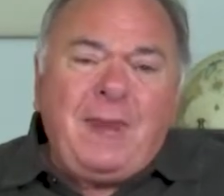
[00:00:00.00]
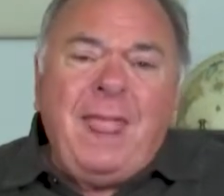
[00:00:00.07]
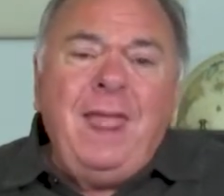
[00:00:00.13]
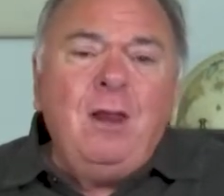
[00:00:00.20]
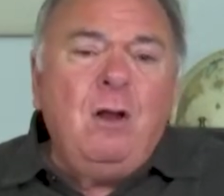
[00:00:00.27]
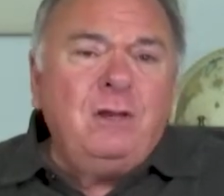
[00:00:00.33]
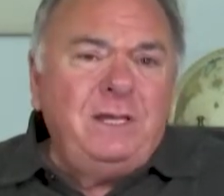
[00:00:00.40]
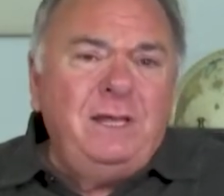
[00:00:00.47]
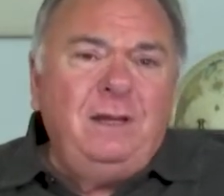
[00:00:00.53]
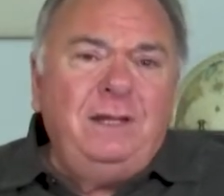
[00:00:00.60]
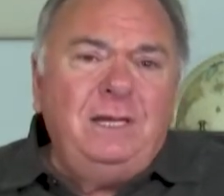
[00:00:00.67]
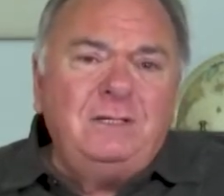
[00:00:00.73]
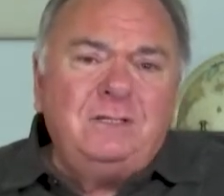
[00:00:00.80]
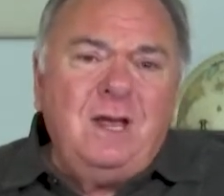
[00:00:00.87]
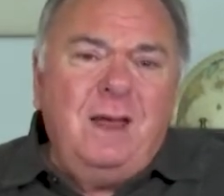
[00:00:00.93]
and on
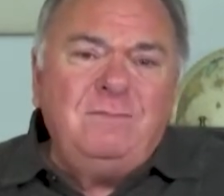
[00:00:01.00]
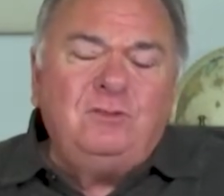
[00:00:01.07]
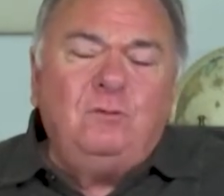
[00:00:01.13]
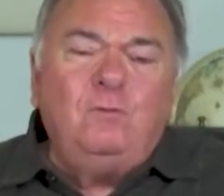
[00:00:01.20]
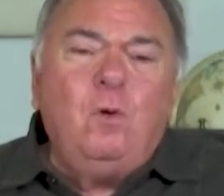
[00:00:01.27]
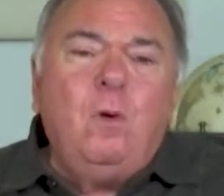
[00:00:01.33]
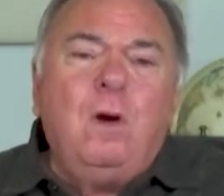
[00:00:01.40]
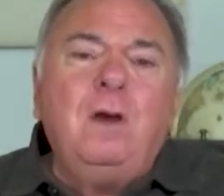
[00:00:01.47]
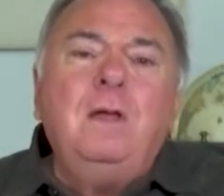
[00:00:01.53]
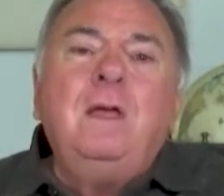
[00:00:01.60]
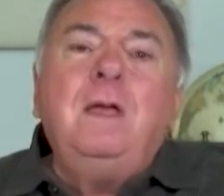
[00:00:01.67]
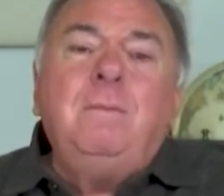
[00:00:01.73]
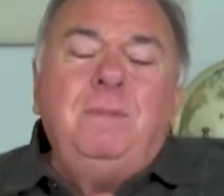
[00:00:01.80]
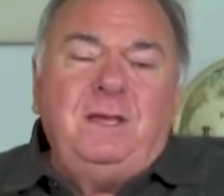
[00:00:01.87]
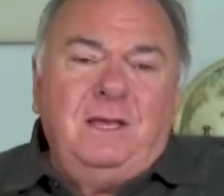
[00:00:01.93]
killing in times of war
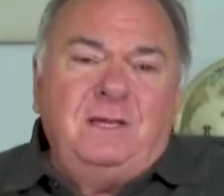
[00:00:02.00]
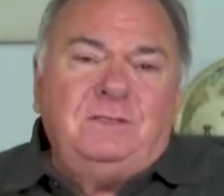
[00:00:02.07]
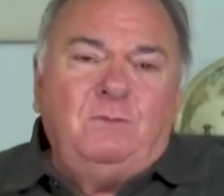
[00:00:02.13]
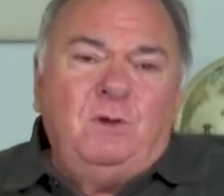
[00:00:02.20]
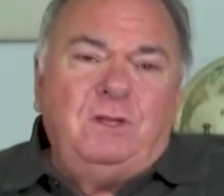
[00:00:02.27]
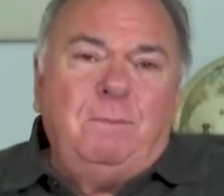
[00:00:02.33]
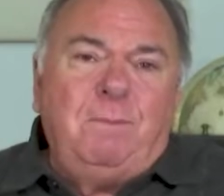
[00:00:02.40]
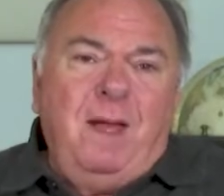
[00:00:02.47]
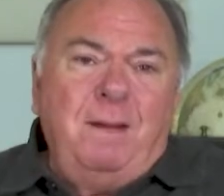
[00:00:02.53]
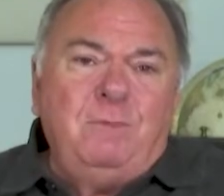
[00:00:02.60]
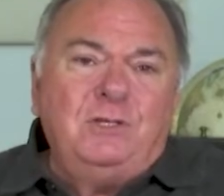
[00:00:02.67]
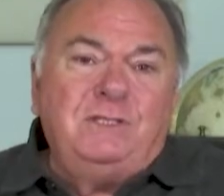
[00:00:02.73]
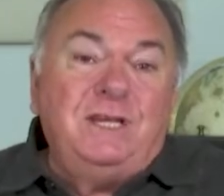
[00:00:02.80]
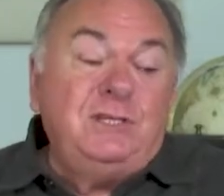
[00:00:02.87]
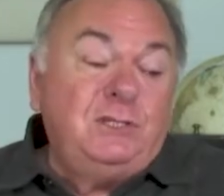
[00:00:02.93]
because of what the
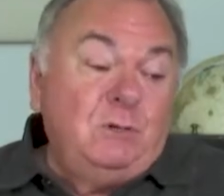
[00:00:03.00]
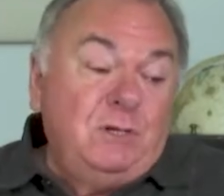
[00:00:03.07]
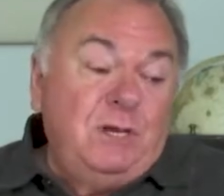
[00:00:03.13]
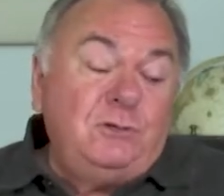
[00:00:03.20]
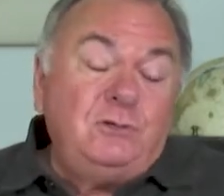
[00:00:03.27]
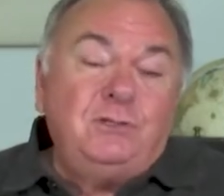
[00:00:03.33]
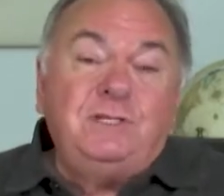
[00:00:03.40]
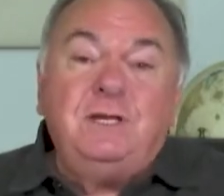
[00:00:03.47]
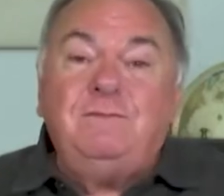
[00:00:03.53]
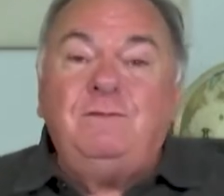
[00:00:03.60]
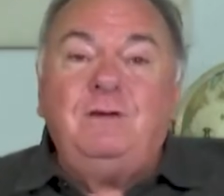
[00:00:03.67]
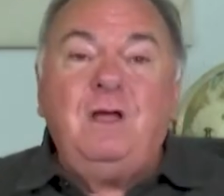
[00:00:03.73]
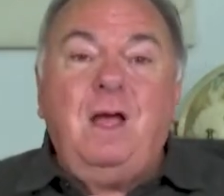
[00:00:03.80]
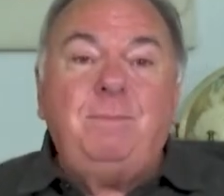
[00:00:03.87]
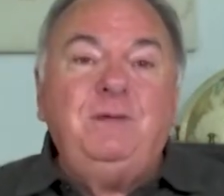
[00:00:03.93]
Bible said. So get yourself
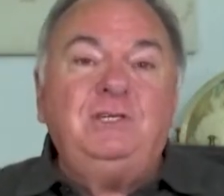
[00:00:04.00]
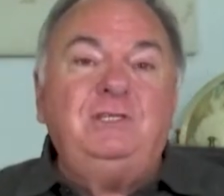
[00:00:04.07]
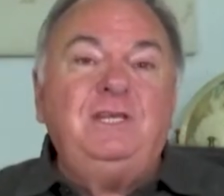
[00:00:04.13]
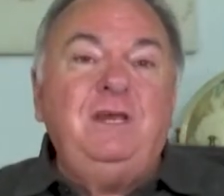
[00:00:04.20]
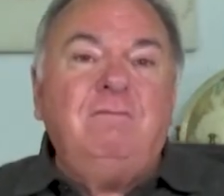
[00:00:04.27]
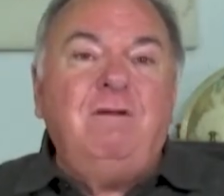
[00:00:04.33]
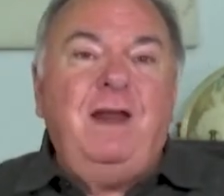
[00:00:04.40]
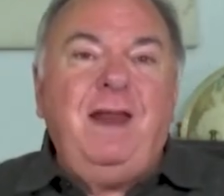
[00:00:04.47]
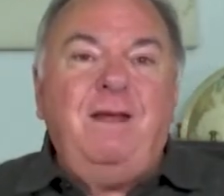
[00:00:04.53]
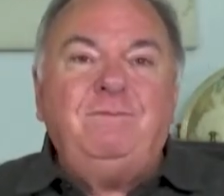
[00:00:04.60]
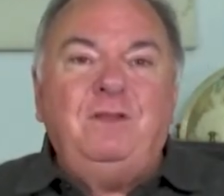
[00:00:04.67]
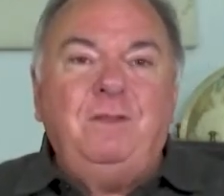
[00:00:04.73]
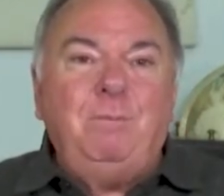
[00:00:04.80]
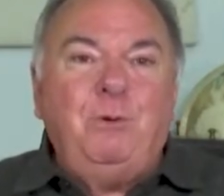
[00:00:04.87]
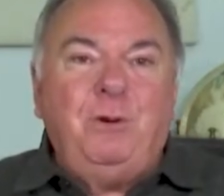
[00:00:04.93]
a copy. See you right
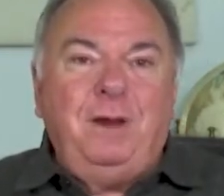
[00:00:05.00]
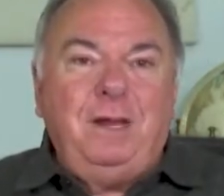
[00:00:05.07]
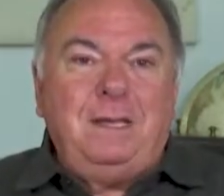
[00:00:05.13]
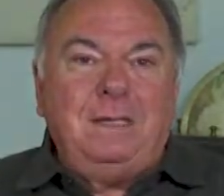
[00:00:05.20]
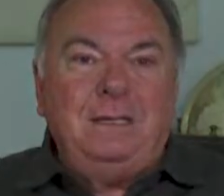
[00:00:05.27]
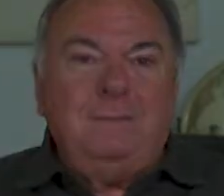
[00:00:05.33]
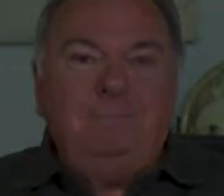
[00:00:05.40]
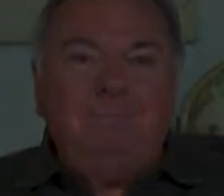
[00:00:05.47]
after the break.